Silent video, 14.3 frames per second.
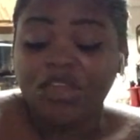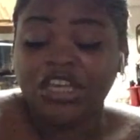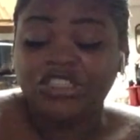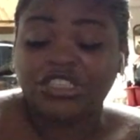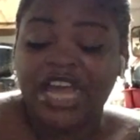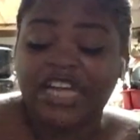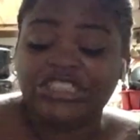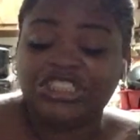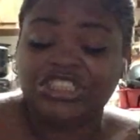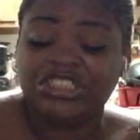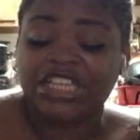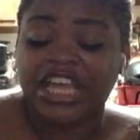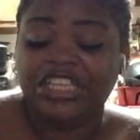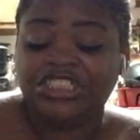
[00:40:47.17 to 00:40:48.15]
Now she
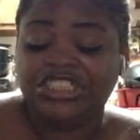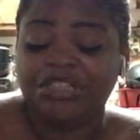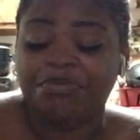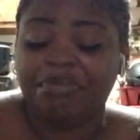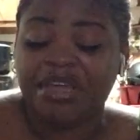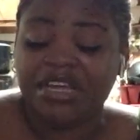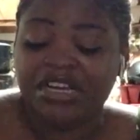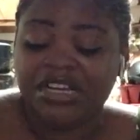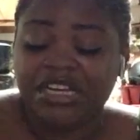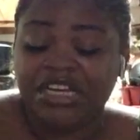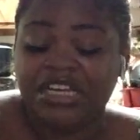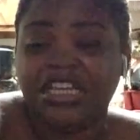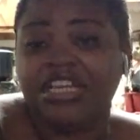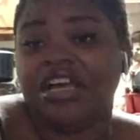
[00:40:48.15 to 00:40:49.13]
thinks she better
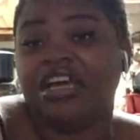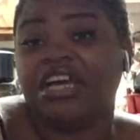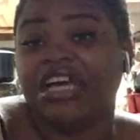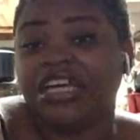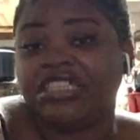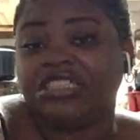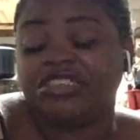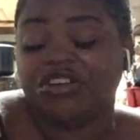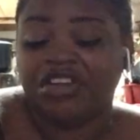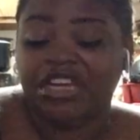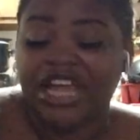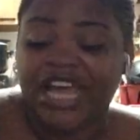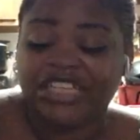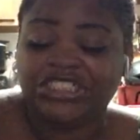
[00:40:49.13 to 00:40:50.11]
than us, or
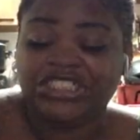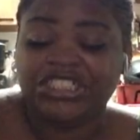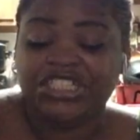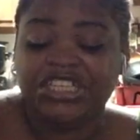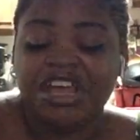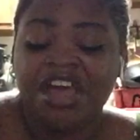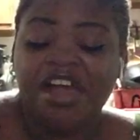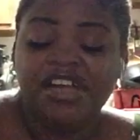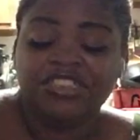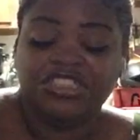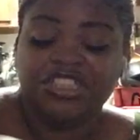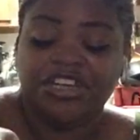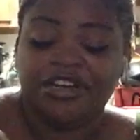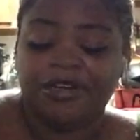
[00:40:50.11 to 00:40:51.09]
now she,
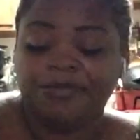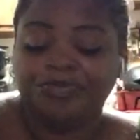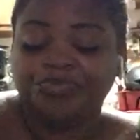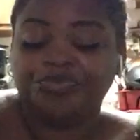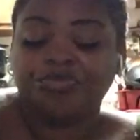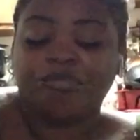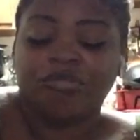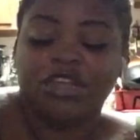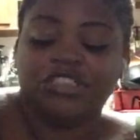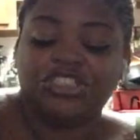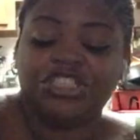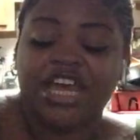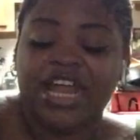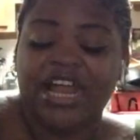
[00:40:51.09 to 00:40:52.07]

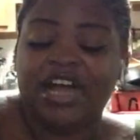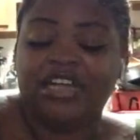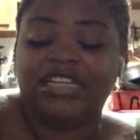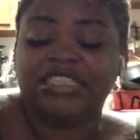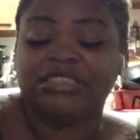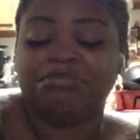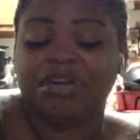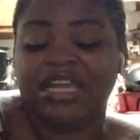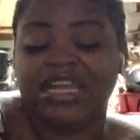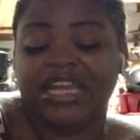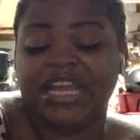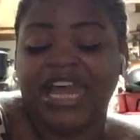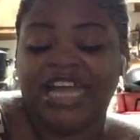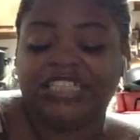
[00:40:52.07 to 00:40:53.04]
she got all this money.
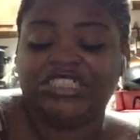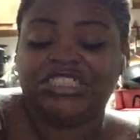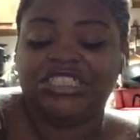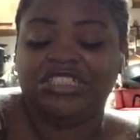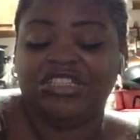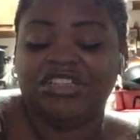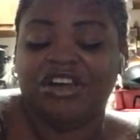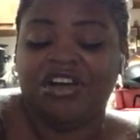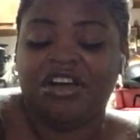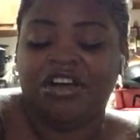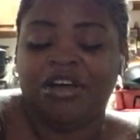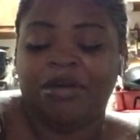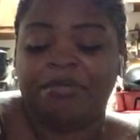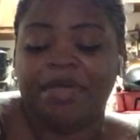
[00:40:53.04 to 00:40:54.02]
Now she
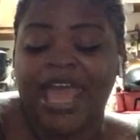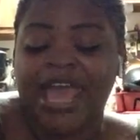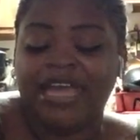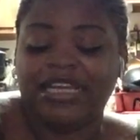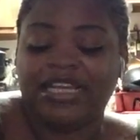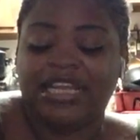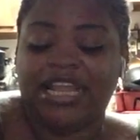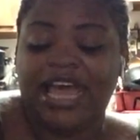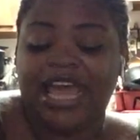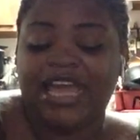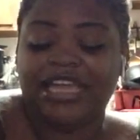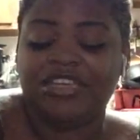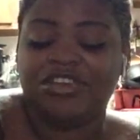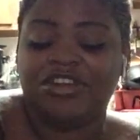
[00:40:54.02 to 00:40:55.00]
acting
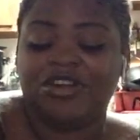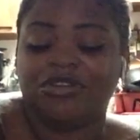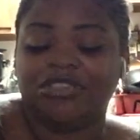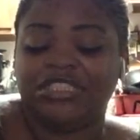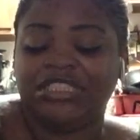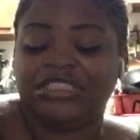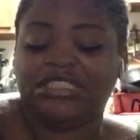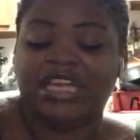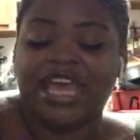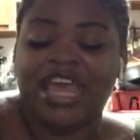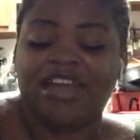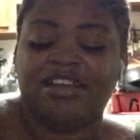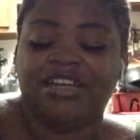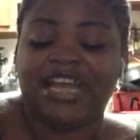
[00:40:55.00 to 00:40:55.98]
like, this and
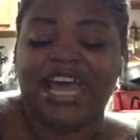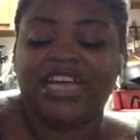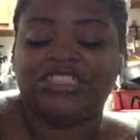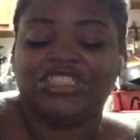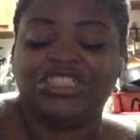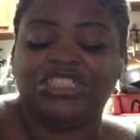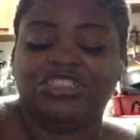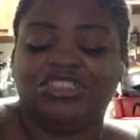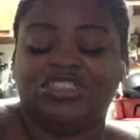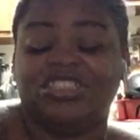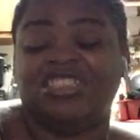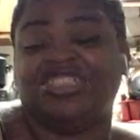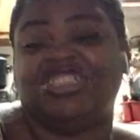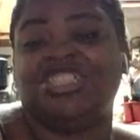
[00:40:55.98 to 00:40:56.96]
that, or now she
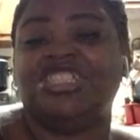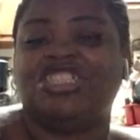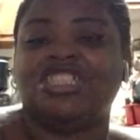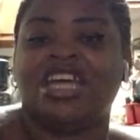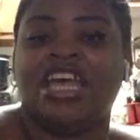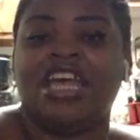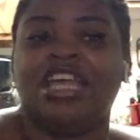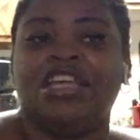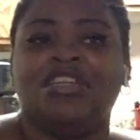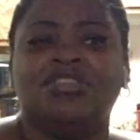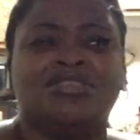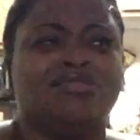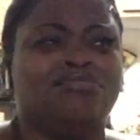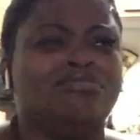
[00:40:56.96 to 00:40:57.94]
changed.